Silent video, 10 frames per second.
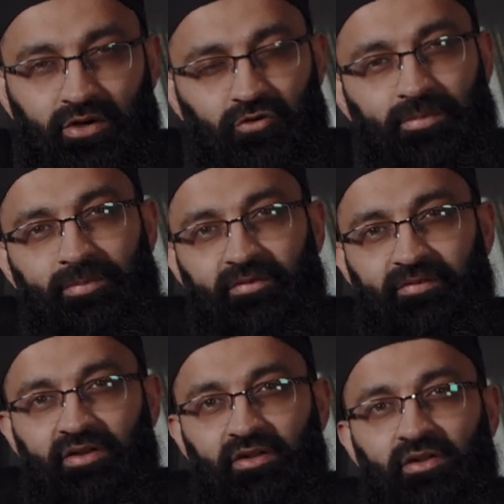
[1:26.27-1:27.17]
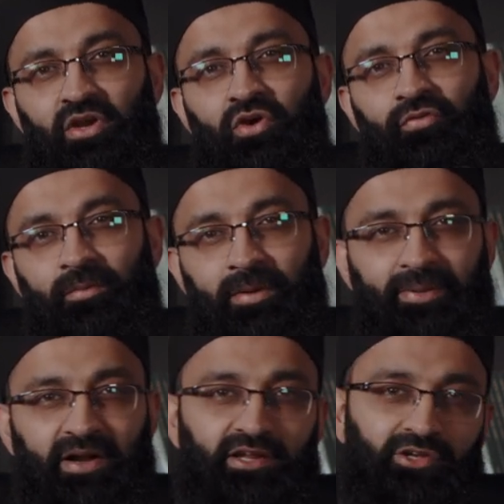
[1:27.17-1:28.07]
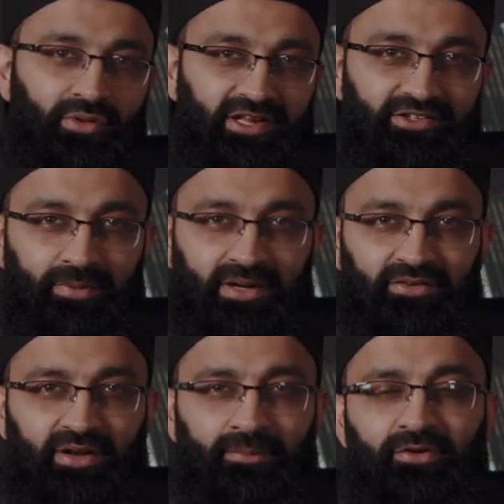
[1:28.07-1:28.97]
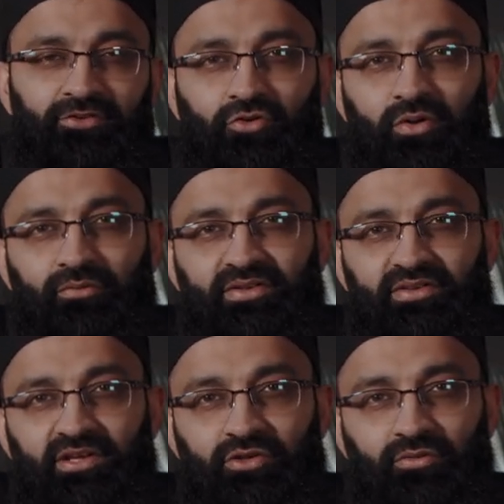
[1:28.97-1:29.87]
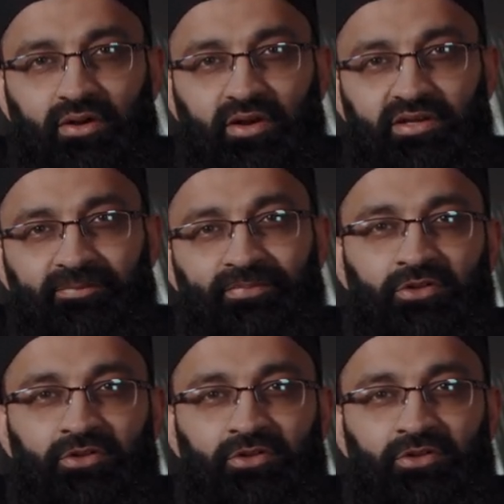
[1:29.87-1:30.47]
you will be prevented from repenting to Allah subhanahu wa ta'ala, because you always think you are right.